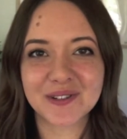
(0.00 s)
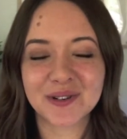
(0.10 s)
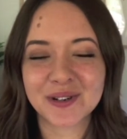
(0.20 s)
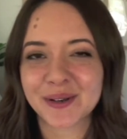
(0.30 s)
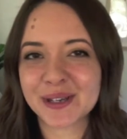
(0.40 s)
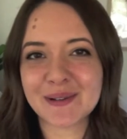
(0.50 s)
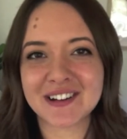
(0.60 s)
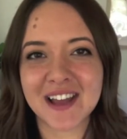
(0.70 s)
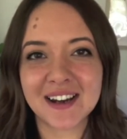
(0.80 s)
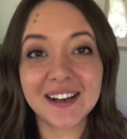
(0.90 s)
you enjoy doing it as
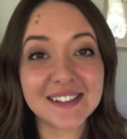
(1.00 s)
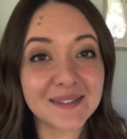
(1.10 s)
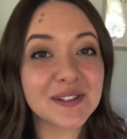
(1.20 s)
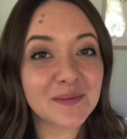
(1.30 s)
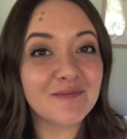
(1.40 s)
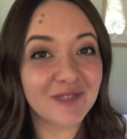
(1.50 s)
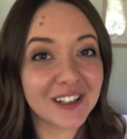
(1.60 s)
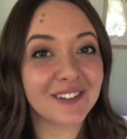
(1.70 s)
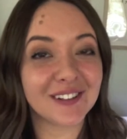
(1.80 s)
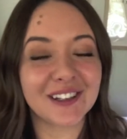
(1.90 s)
much as I did, because it was a
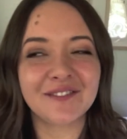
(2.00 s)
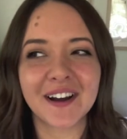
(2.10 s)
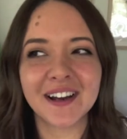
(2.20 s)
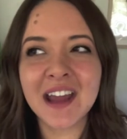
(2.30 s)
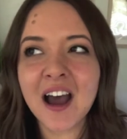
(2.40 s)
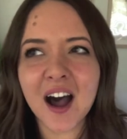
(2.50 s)
really, really fun.